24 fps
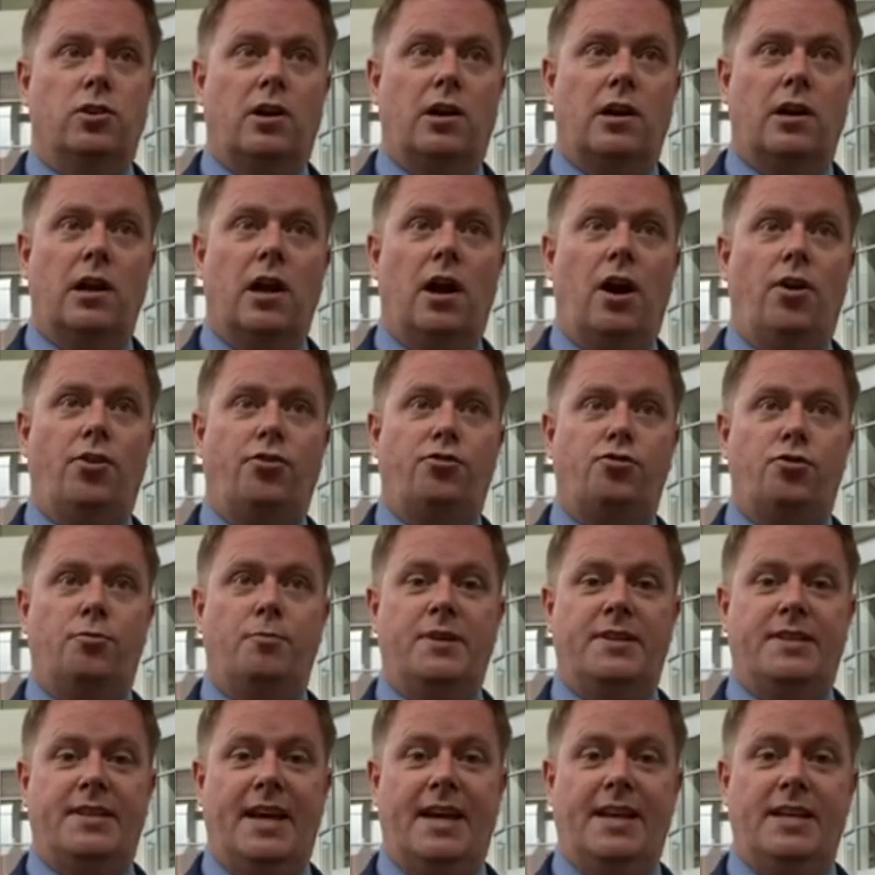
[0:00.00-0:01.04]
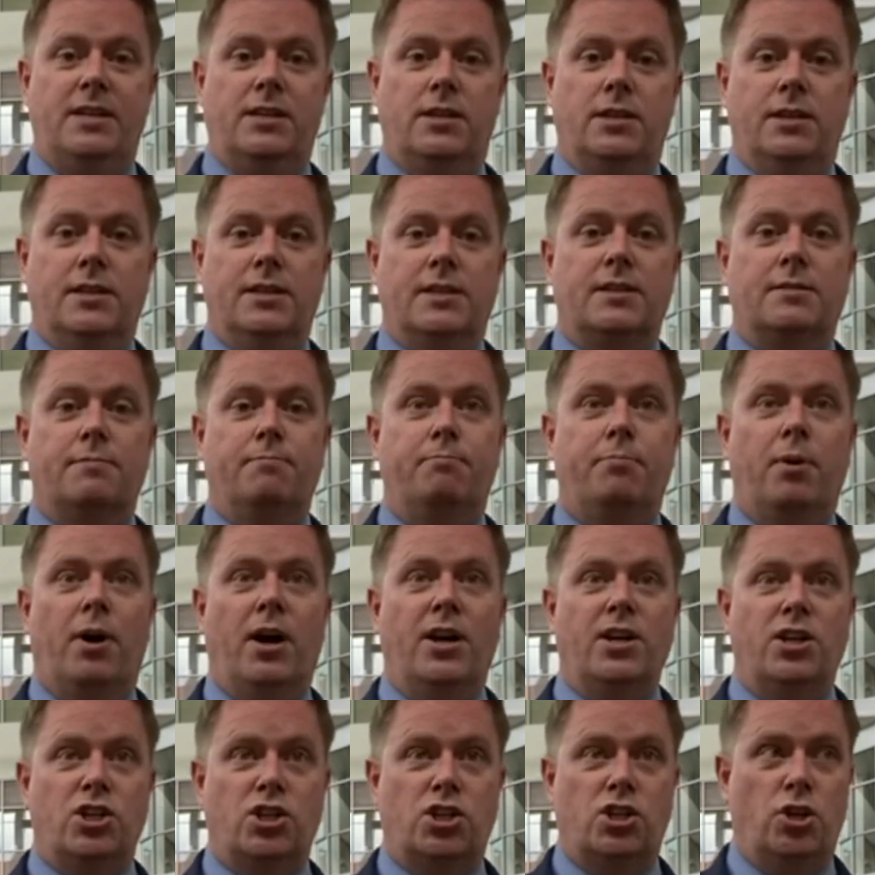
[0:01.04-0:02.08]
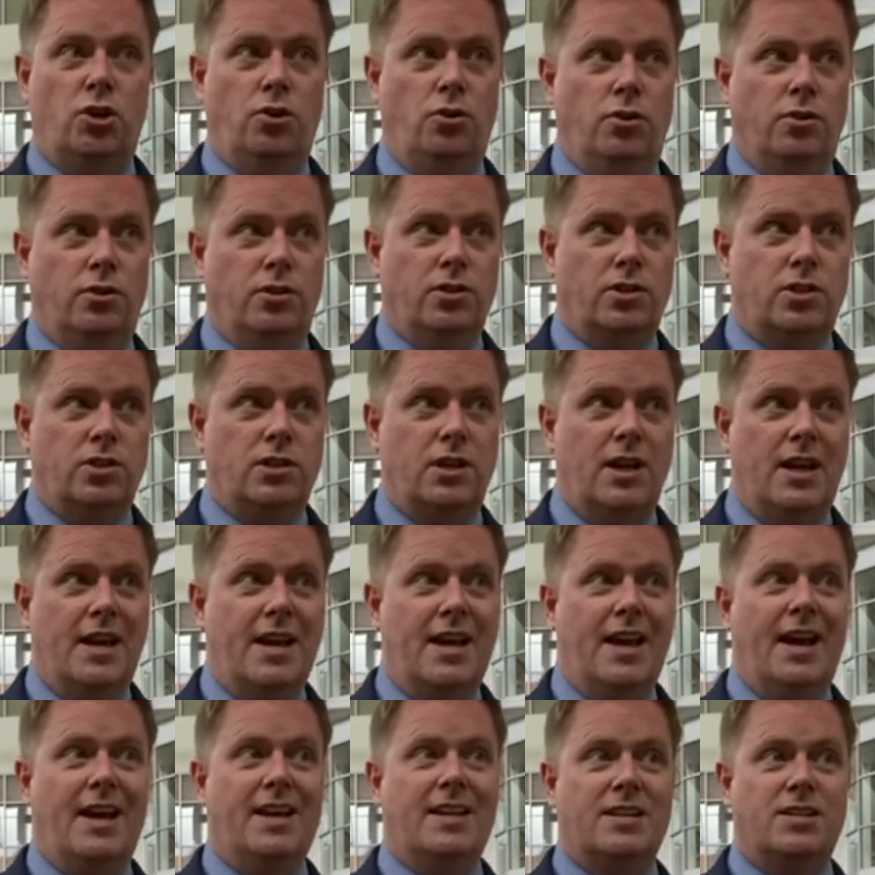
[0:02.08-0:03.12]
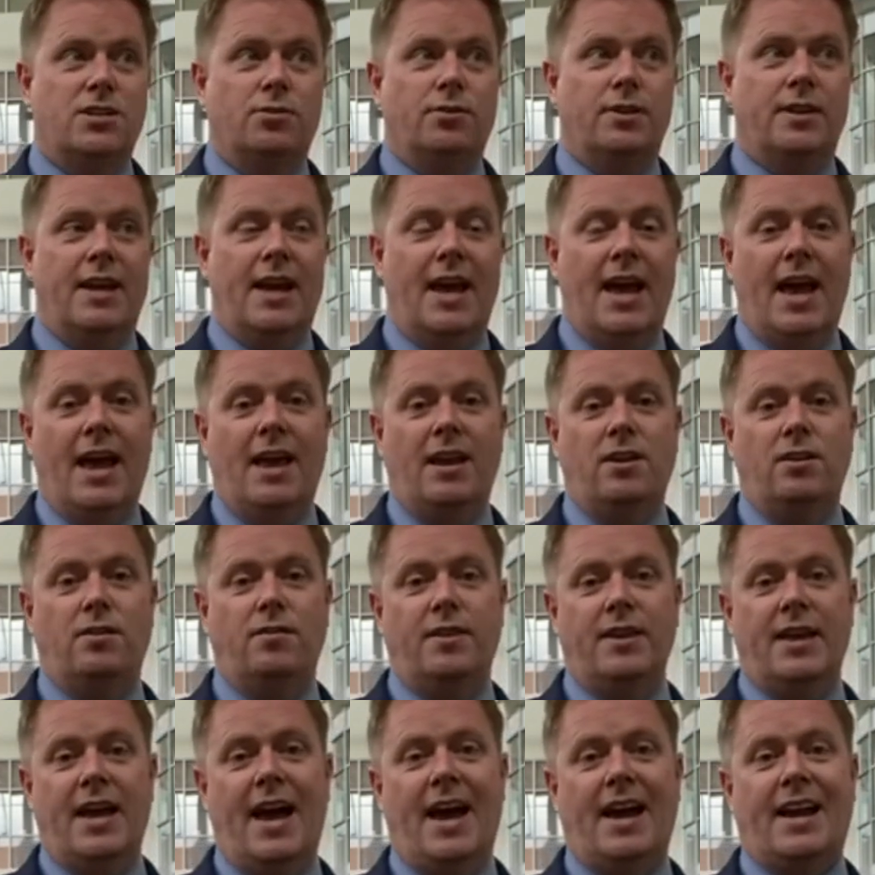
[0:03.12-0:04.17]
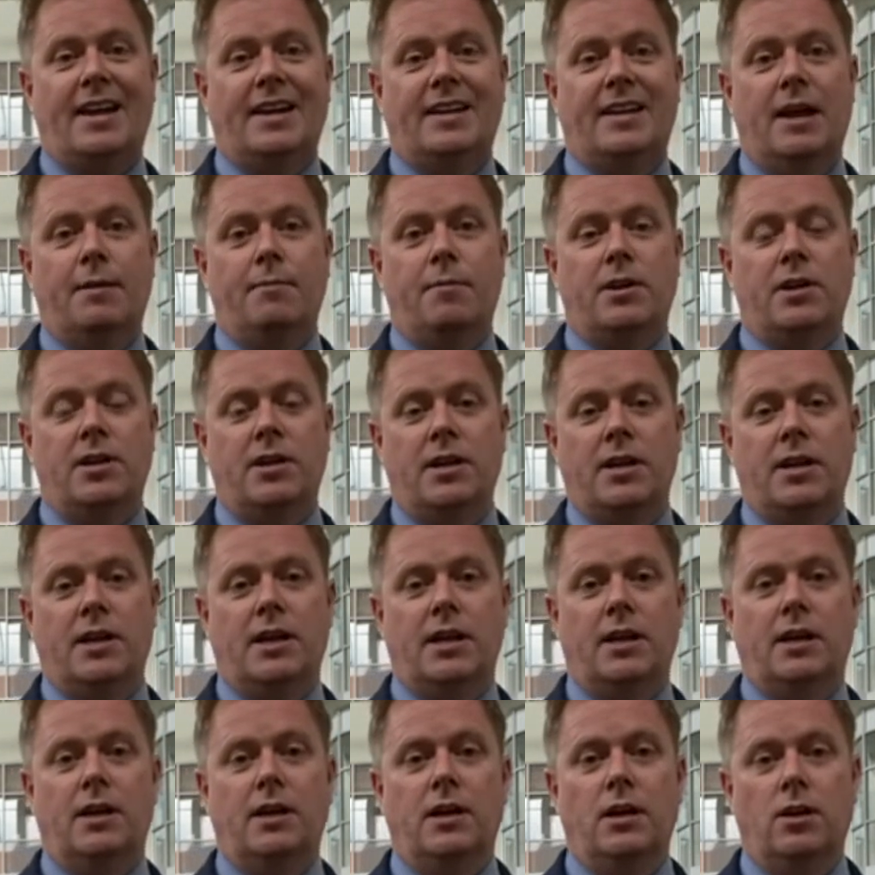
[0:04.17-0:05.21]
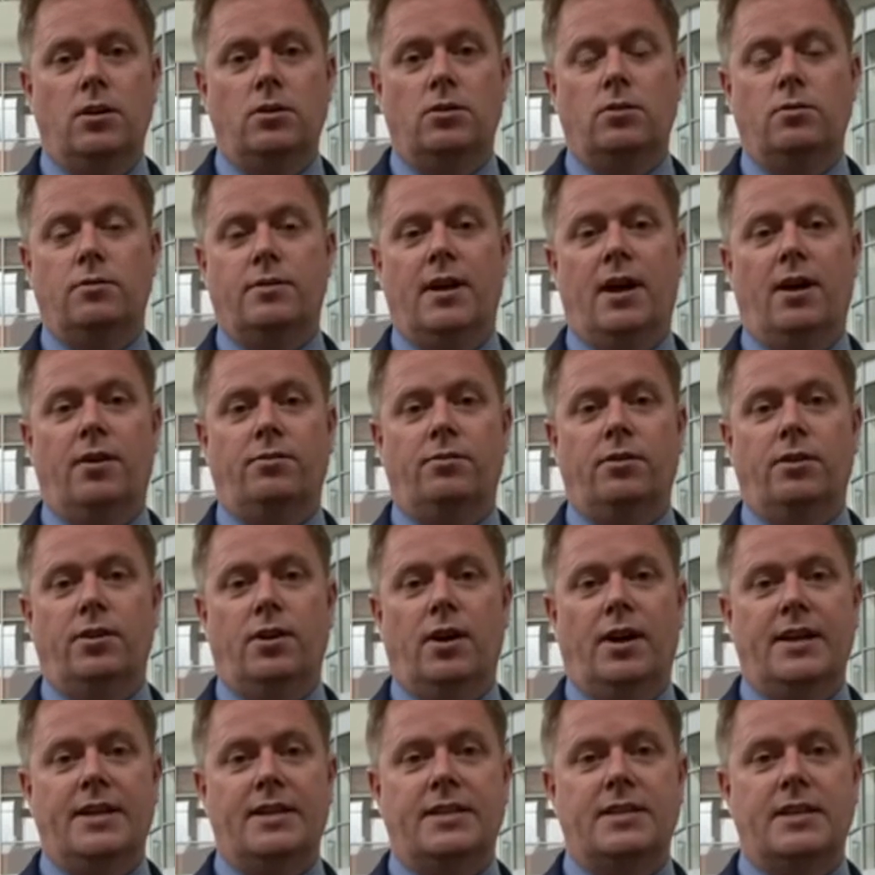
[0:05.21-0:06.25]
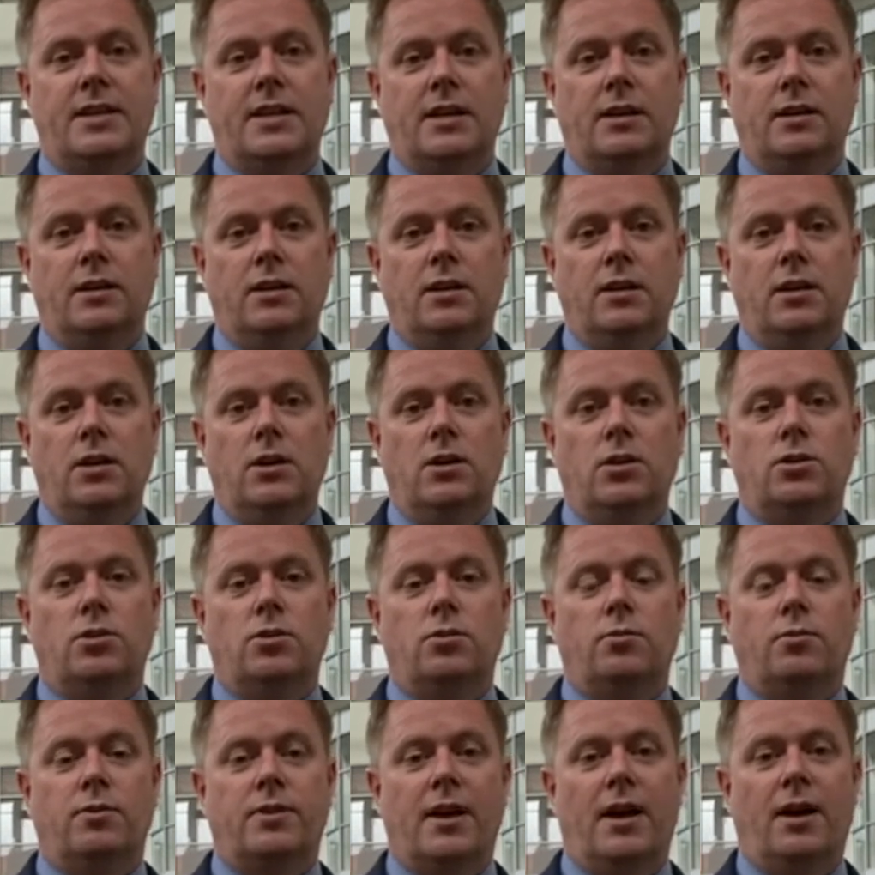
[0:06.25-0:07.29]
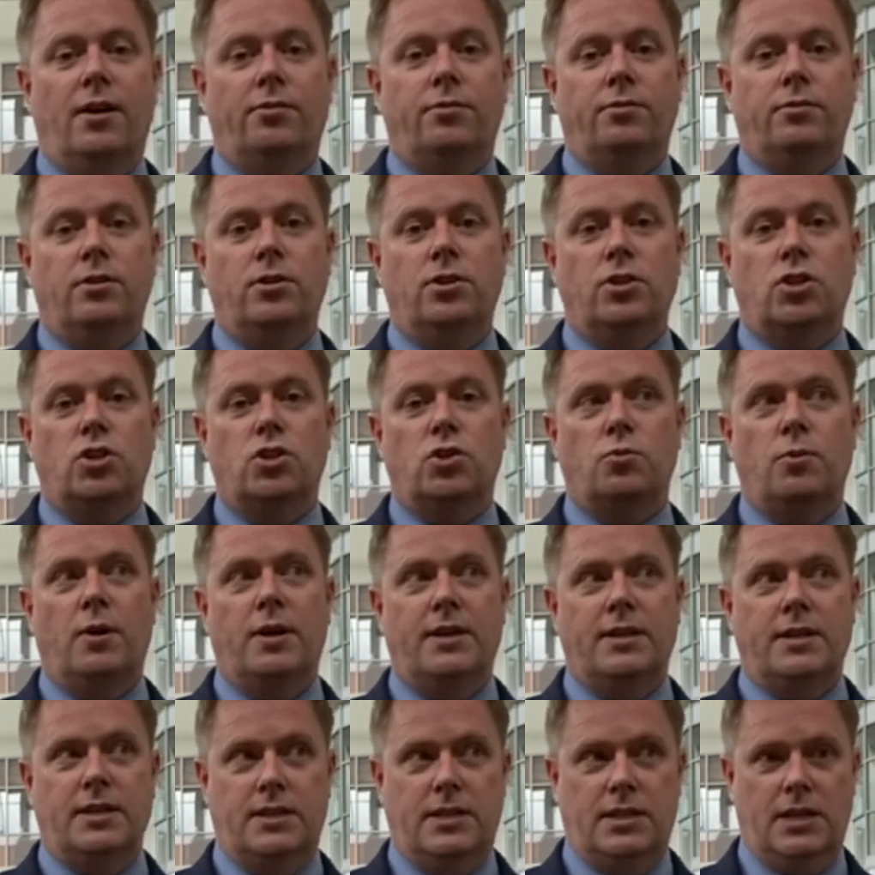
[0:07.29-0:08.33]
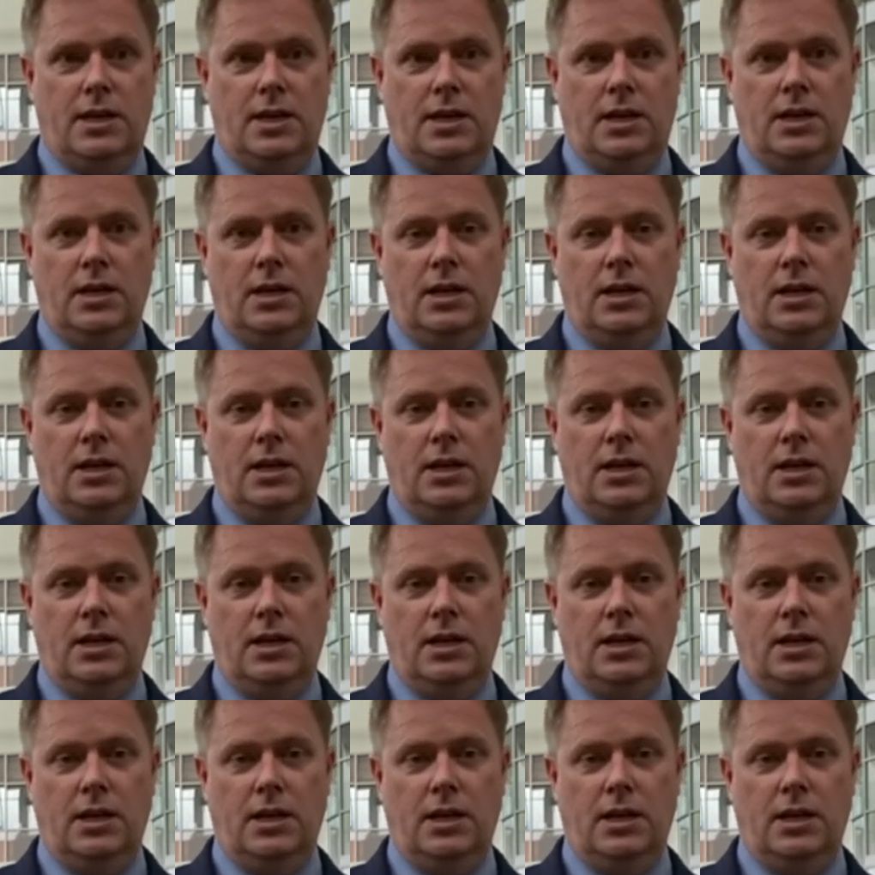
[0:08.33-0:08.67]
classroom attendance by students until the end of the academic year 2019-2020.